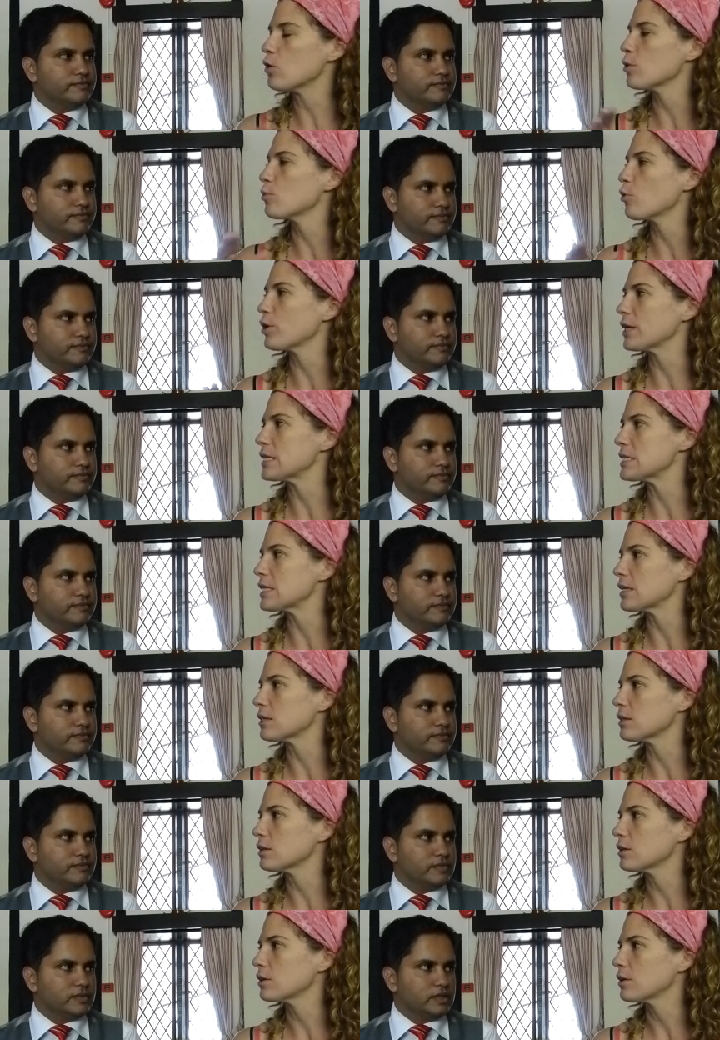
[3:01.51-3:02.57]
Speaker 1: or more Indian?
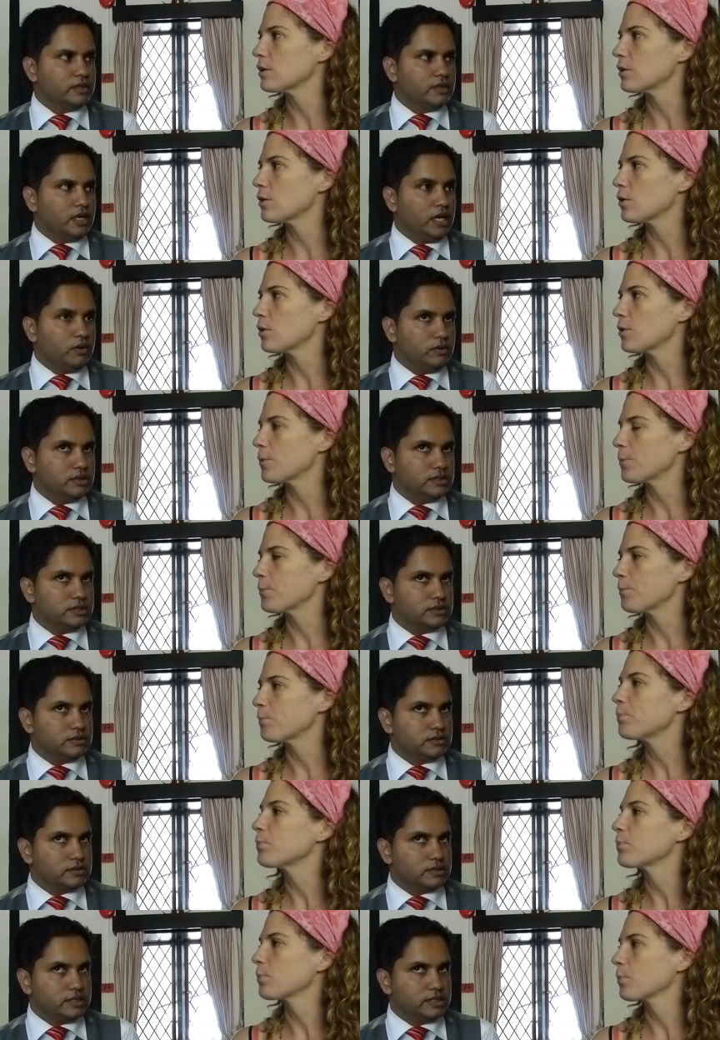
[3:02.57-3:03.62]
Speaker 2: Ours
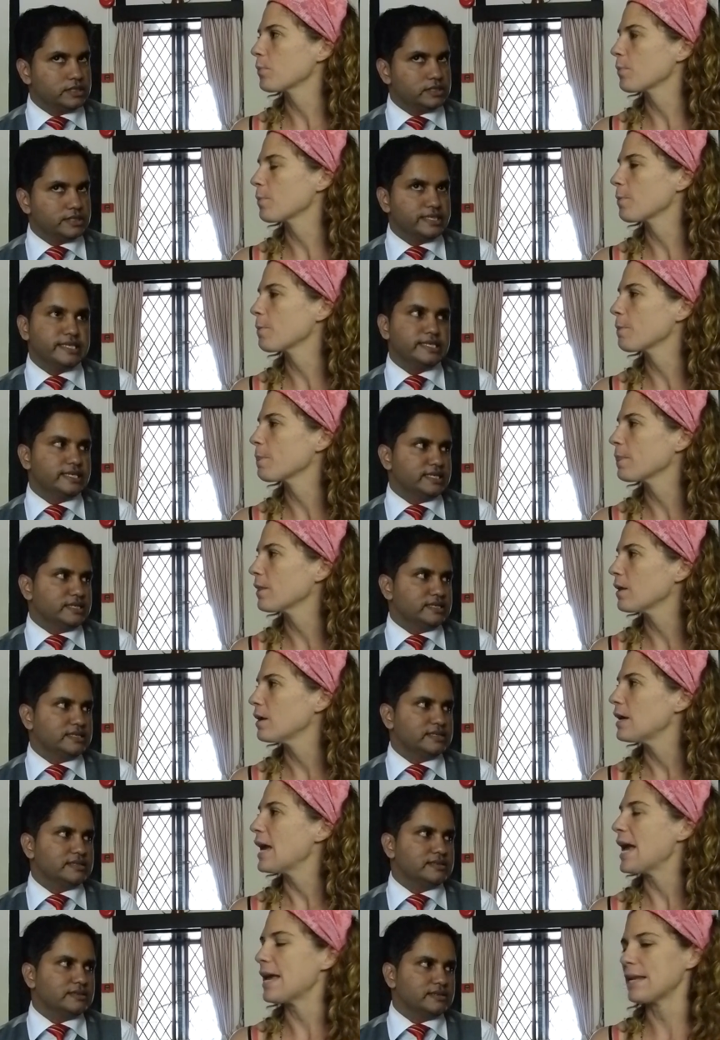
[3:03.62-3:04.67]
is Indian.
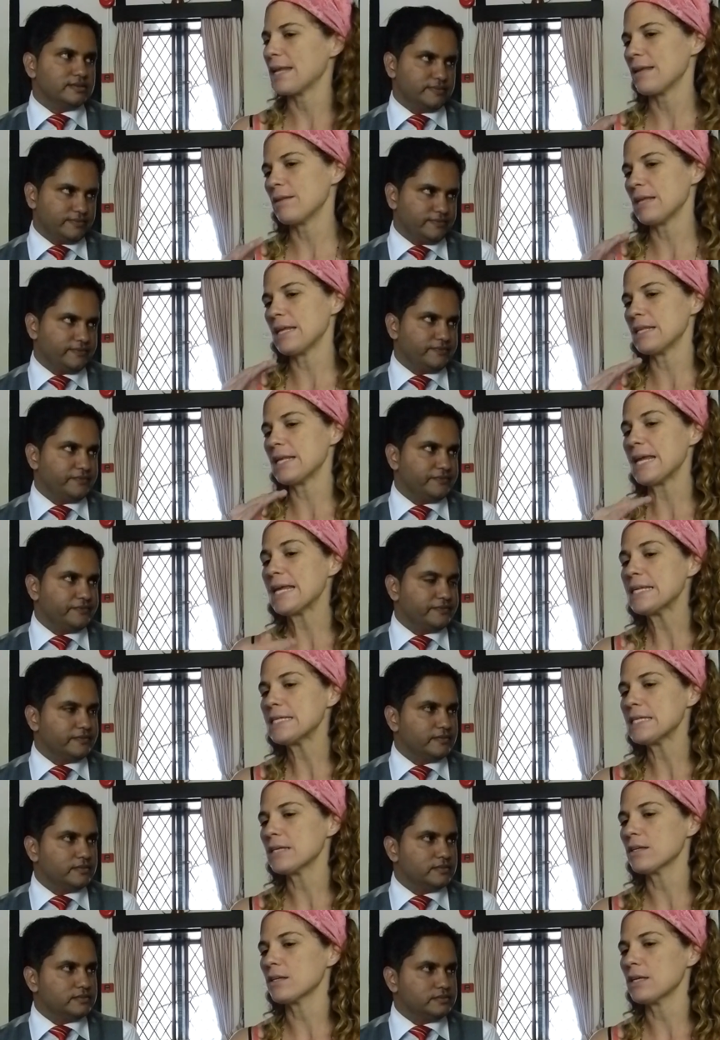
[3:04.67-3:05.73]
Speaker 1: And in
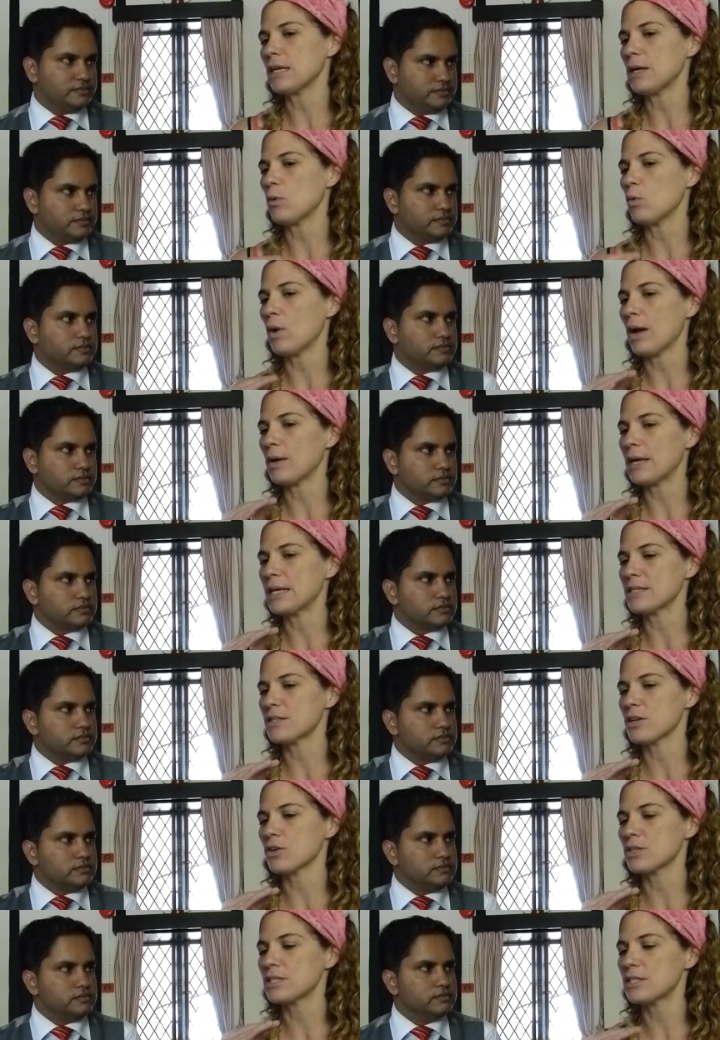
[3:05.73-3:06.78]
Indian, is
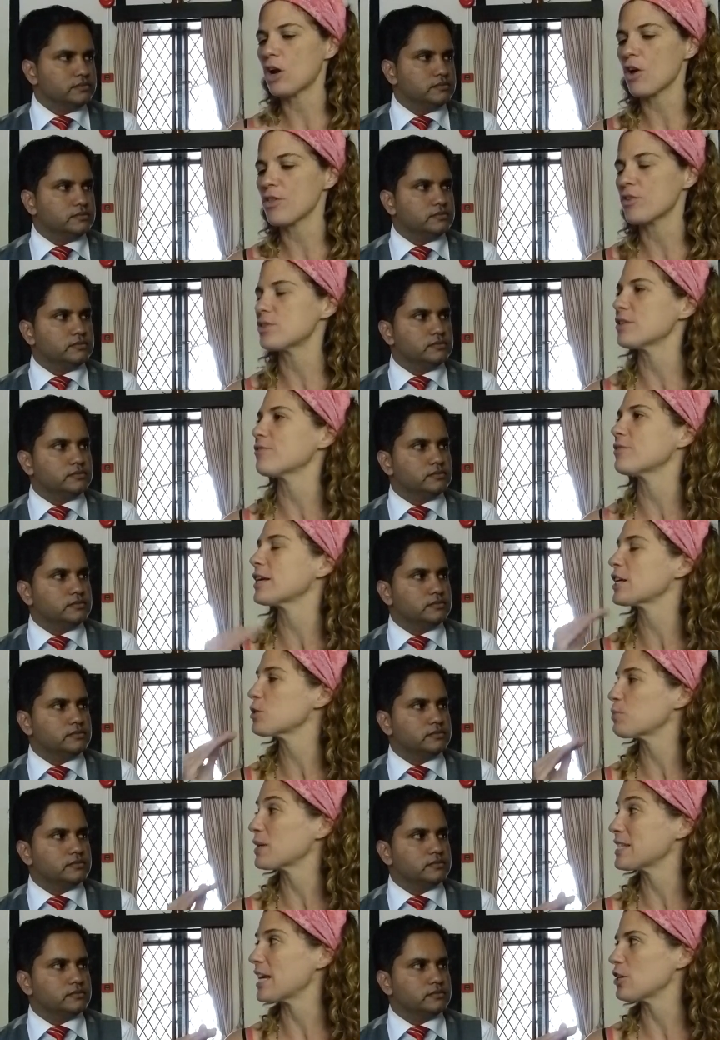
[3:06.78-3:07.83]
there are there different
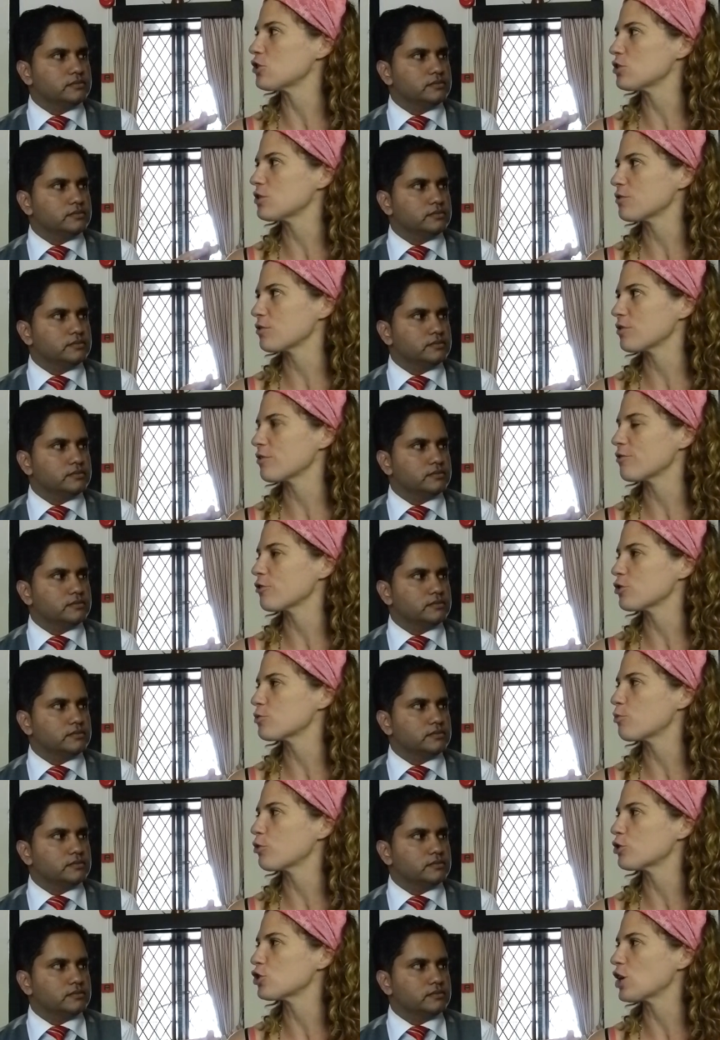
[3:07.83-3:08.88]
expectations for the
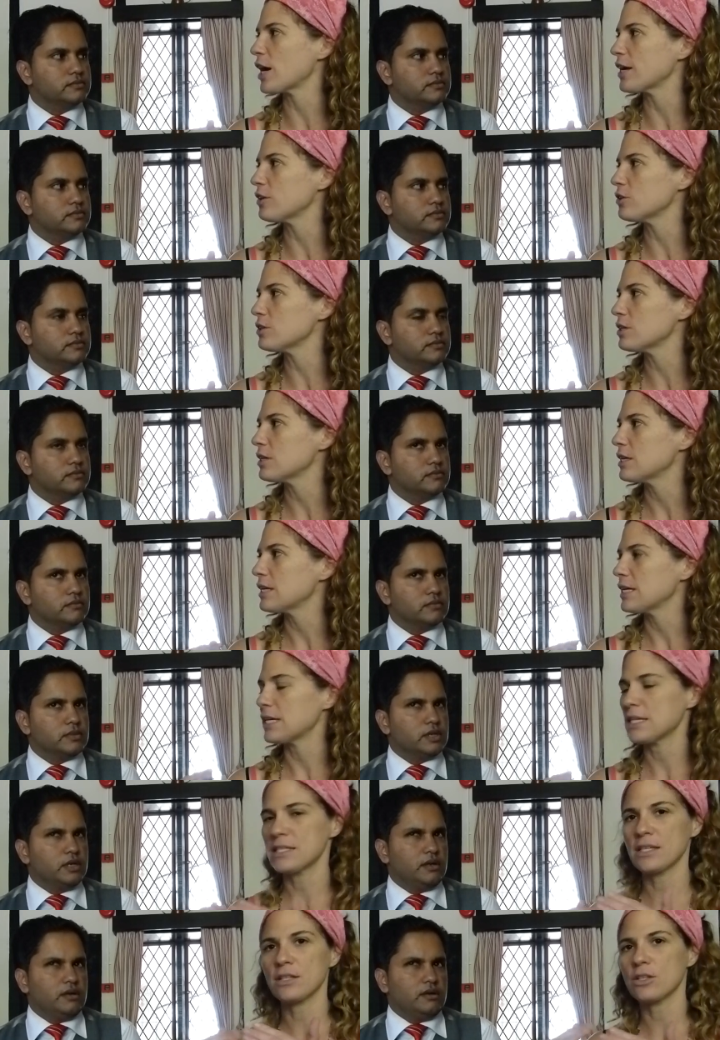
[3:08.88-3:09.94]
firstborn child?
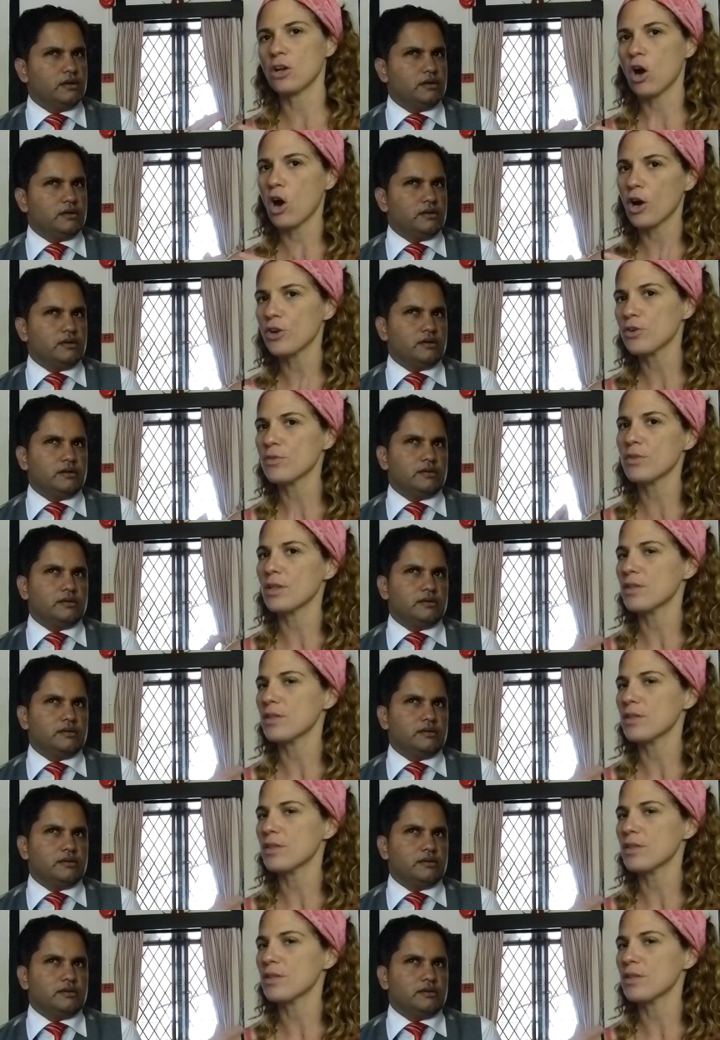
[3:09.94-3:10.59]
Is it harder